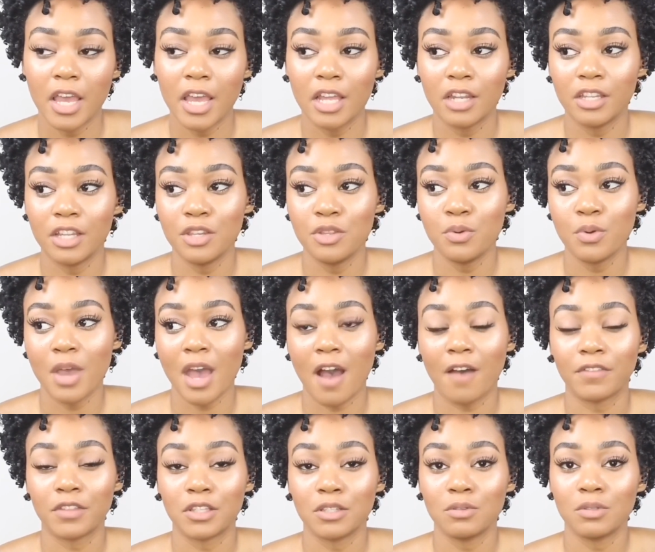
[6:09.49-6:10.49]
And then you
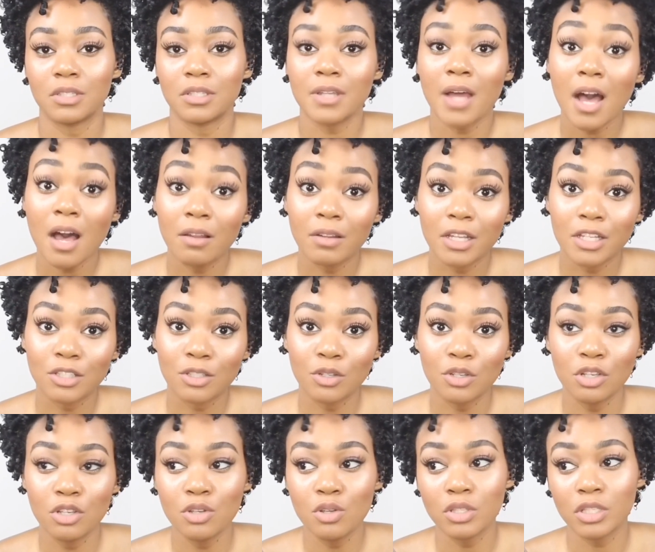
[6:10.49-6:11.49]
have to style it. So
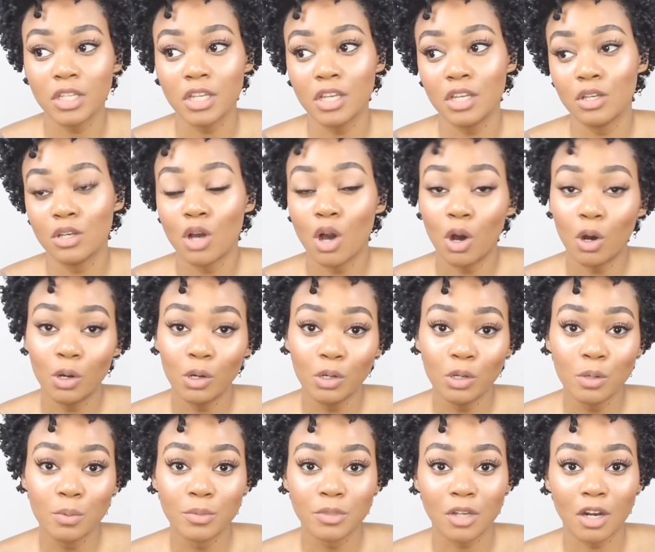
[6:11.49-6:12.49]
you're using
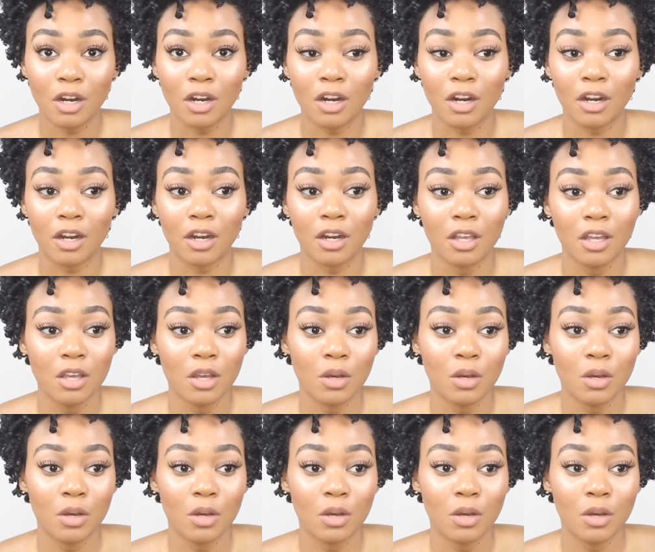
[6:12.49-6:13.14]
combs or